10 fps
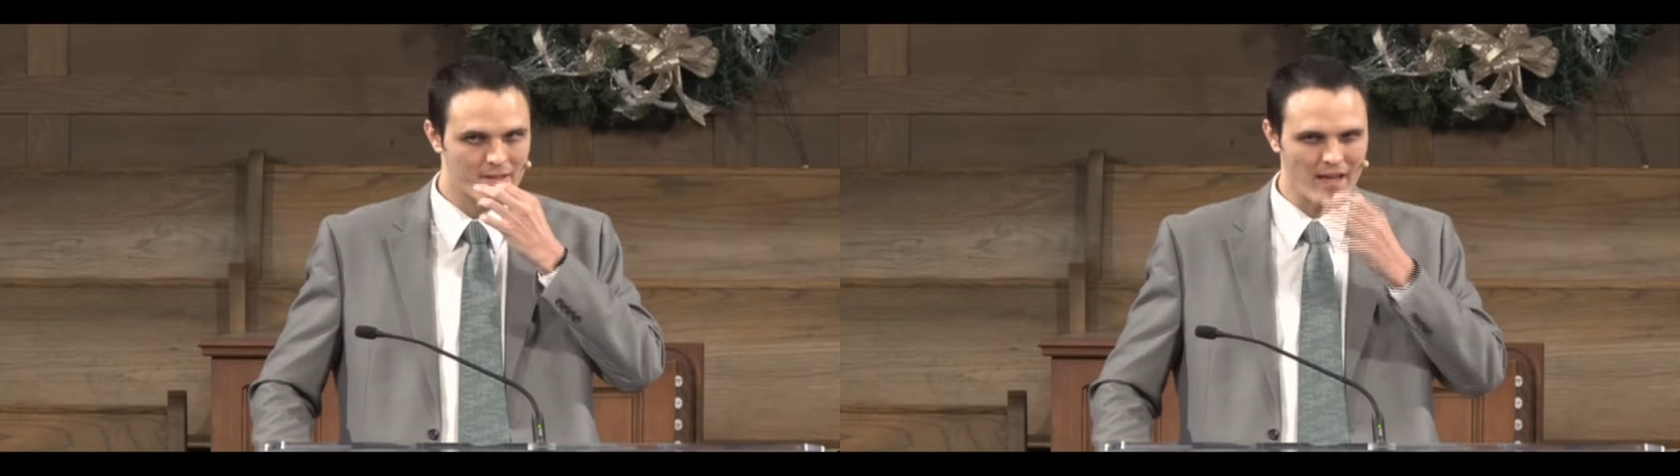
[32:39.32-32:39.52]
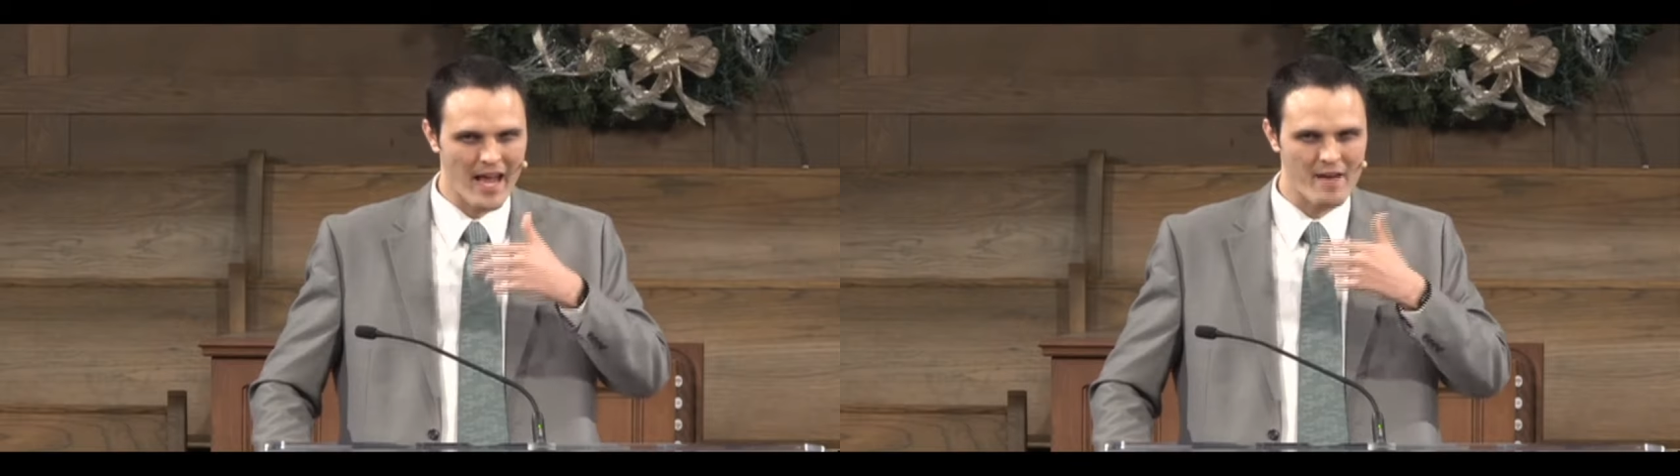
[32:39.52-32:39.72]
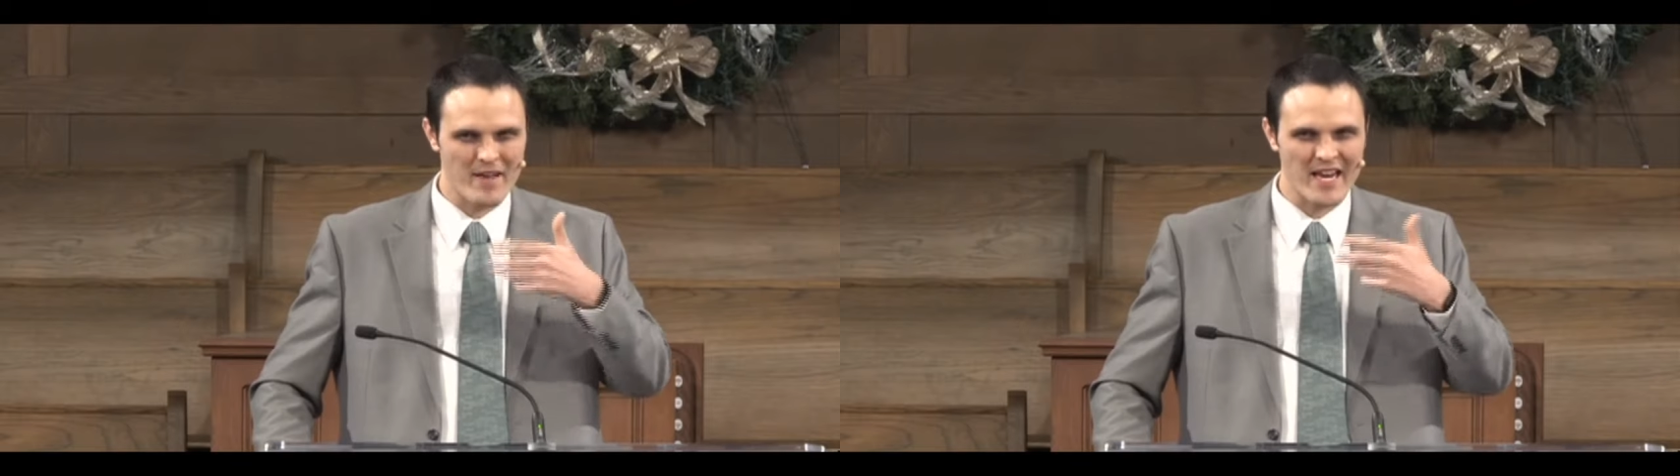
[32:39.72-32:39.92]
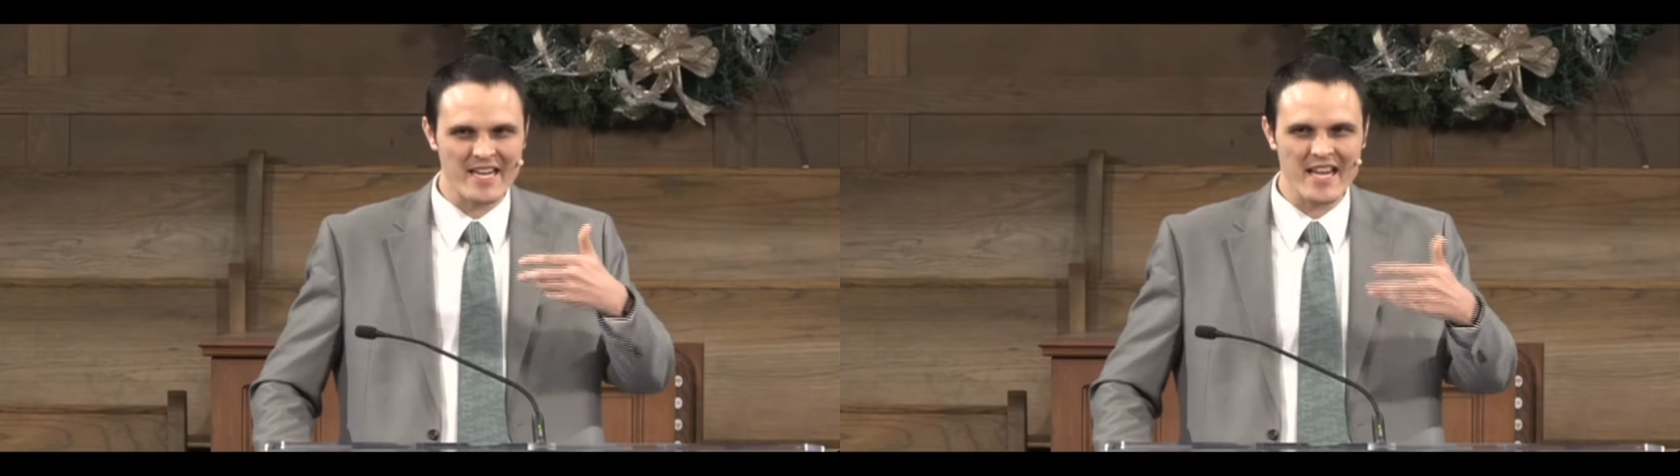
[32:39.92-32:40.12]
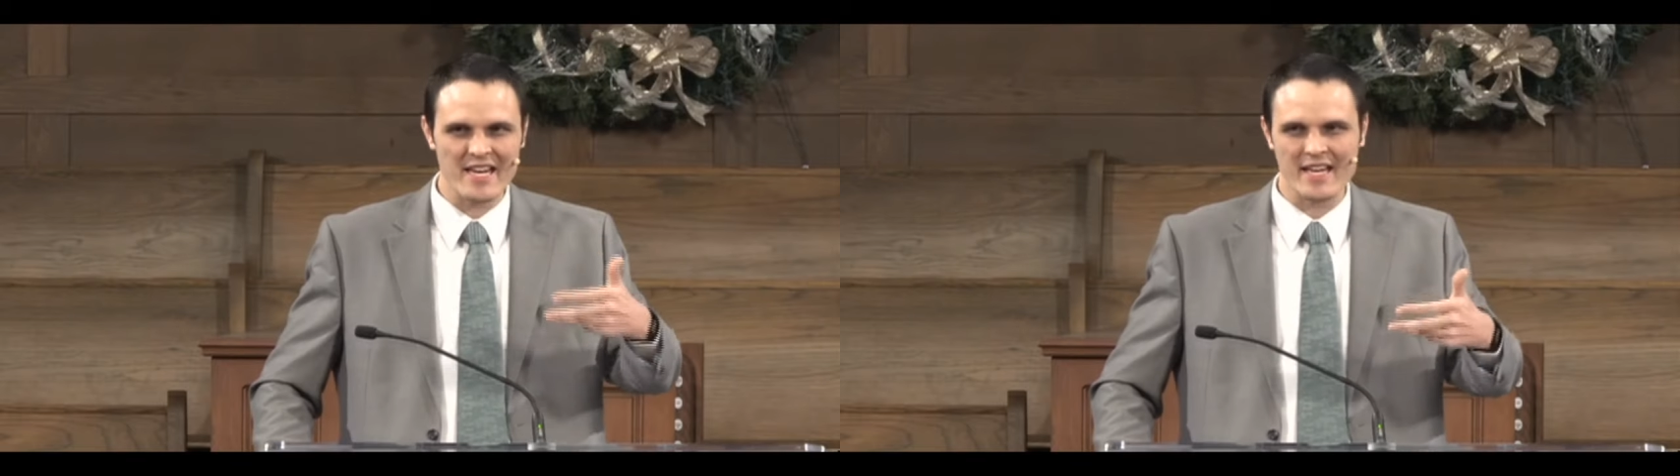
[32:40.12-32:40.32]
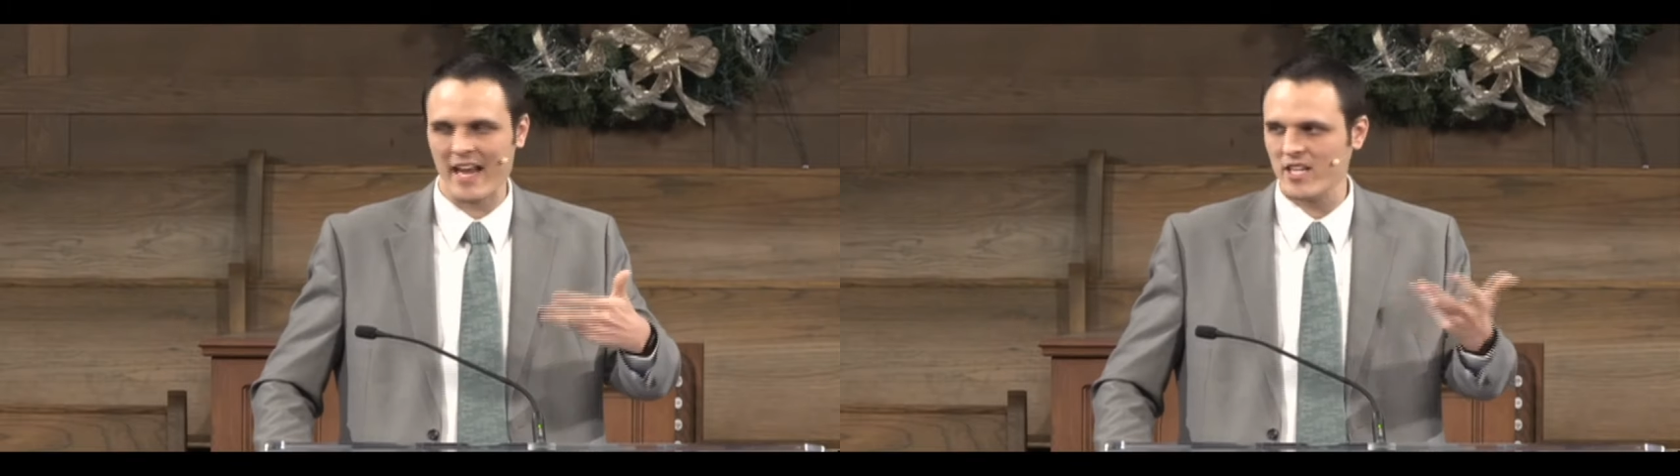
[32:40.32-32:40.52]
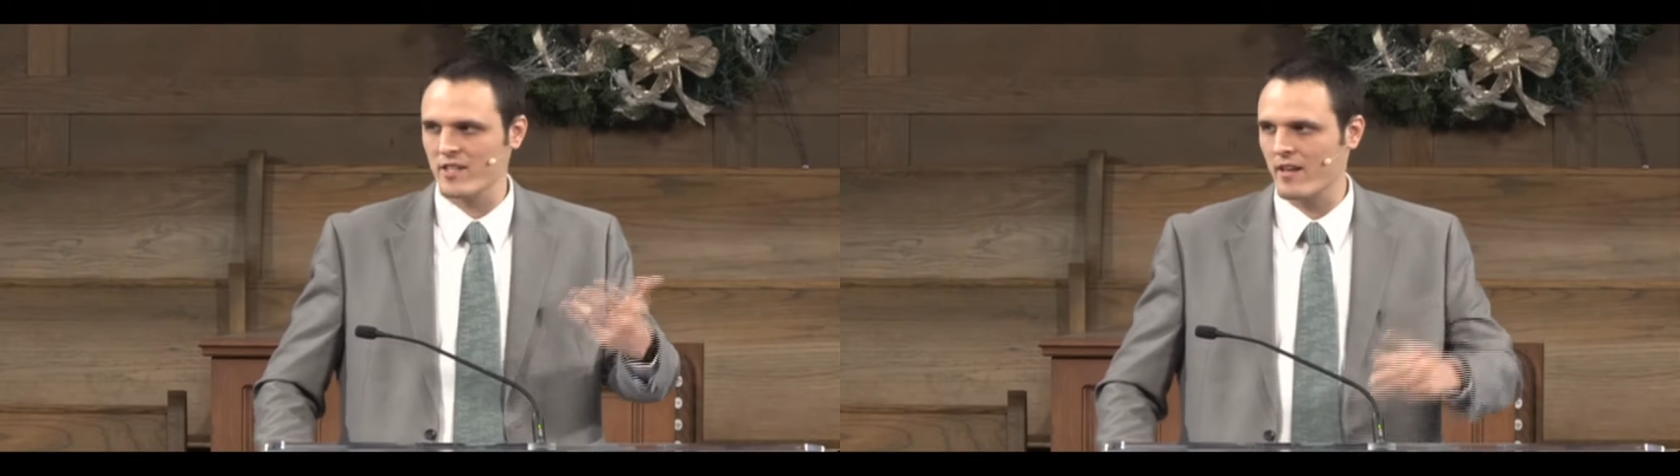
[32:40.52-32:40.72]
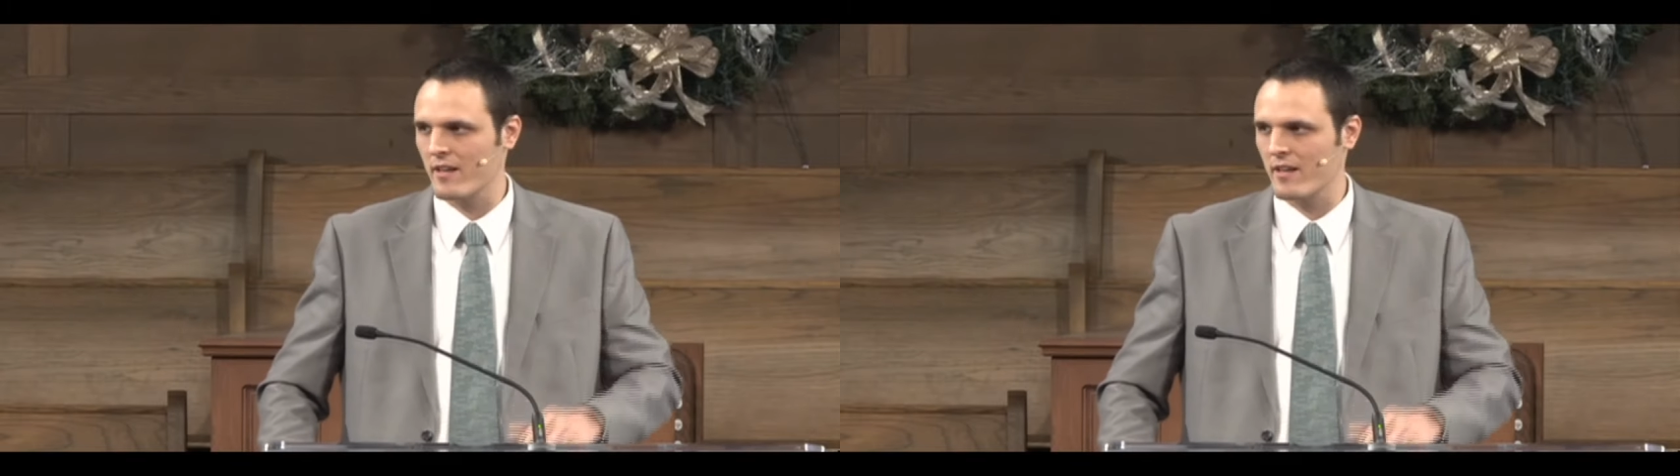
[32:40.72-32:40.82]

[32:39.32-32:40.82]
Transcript: does it have any indication that